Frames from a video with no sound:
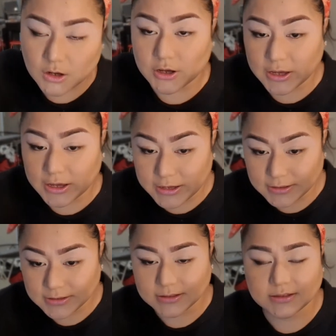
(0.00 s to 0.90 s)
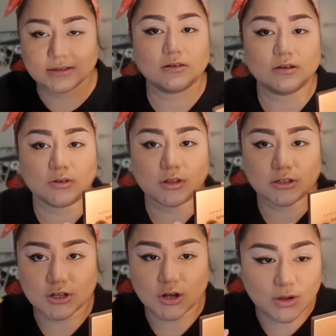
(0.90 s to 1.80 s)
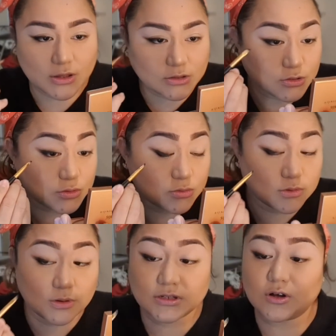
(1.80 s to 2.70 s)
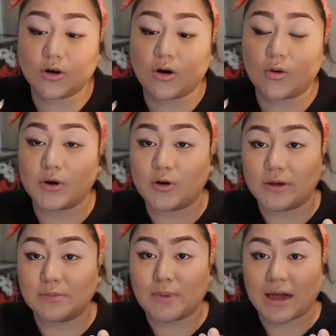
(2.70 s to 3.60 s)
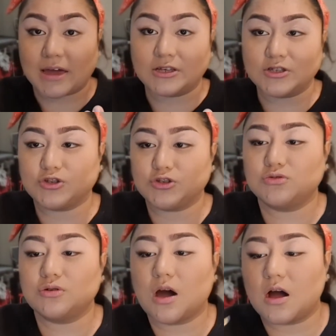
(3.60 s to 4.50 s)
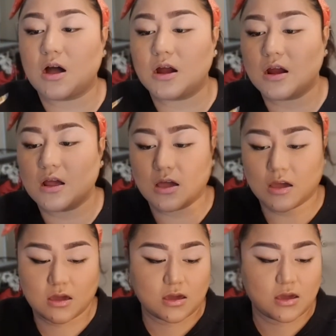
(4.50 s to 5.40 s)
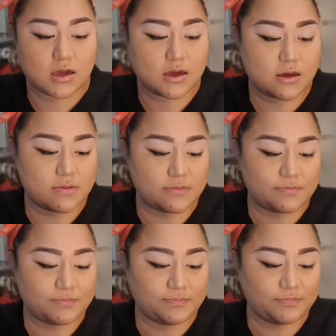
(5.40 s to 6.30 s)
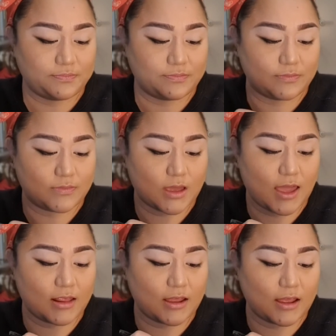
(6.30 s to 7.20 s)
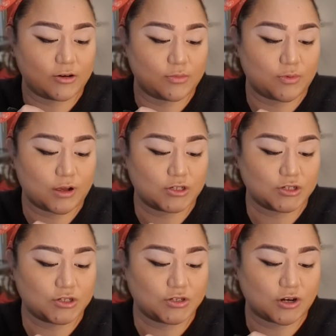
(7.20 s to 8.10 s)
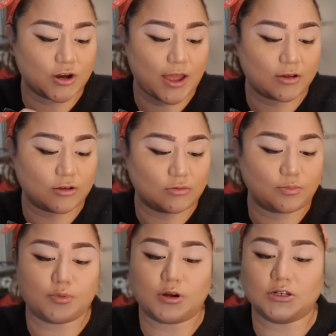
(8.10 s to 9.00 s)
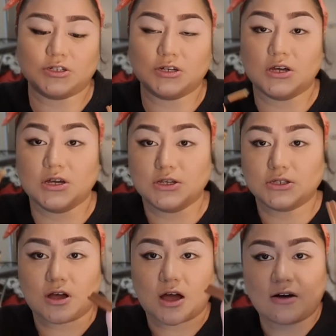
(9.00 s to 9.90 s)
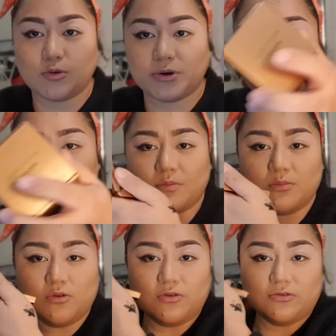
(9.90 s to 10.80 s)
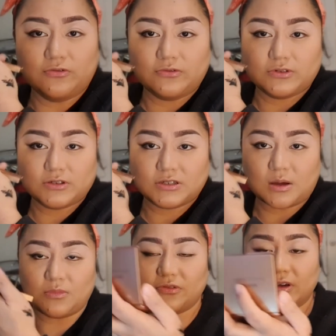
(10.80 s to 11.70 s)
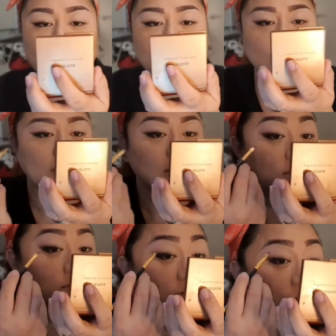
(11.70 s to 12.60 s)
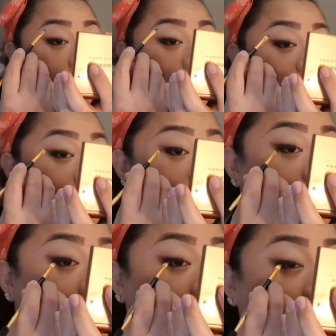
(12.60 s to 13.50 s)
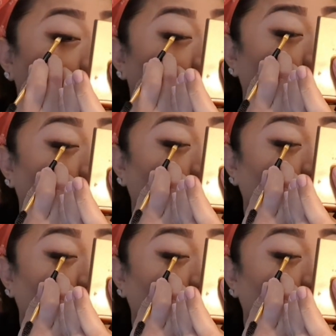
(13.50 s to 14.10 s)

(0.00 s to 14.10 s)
Okay, let's go. We're going back into our eyeliner brush, our angled brush. So I've already removed some of it. So she said to go back.